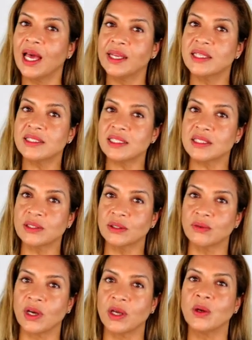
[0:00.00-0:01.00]
and a distal
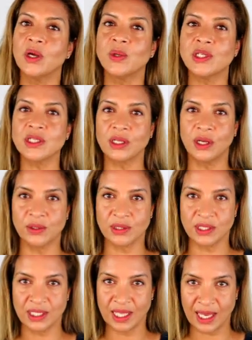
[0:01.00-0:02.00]
row, which is closer
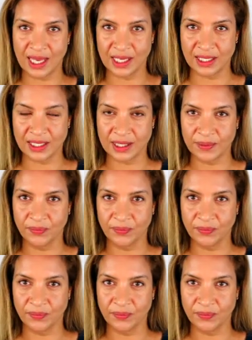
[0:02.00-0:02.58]
to the hand.